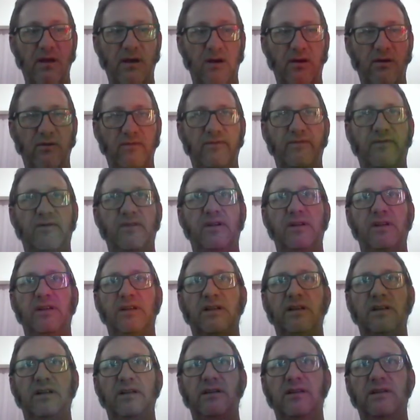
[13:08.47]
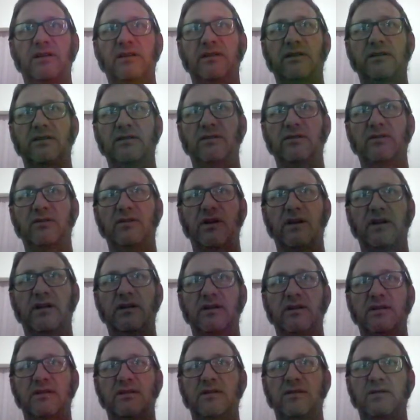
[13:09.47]
hopefully you
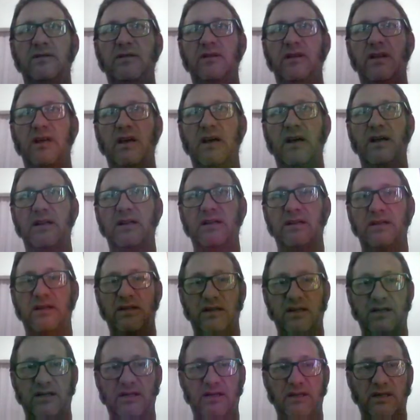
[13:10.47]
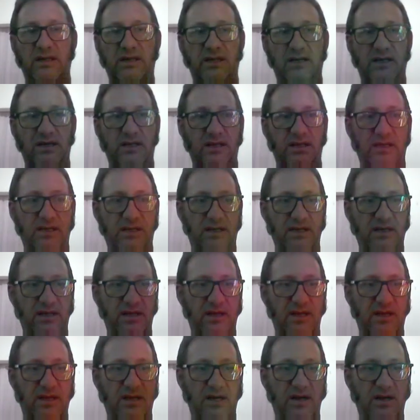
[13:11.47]
understood that.
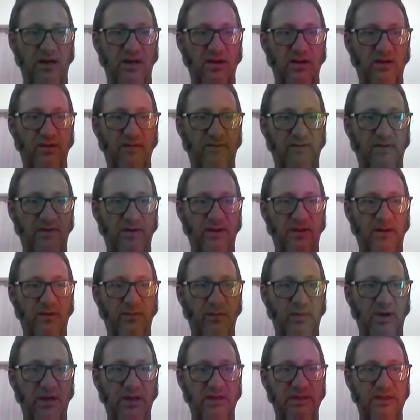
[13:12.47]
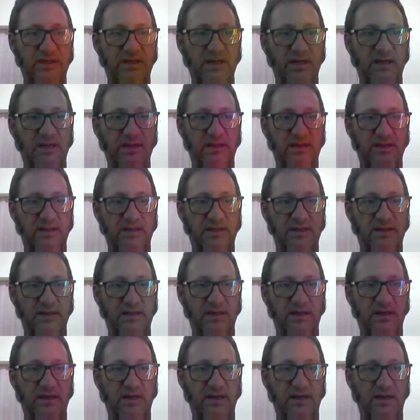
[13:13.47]
Hopefully that makes sense.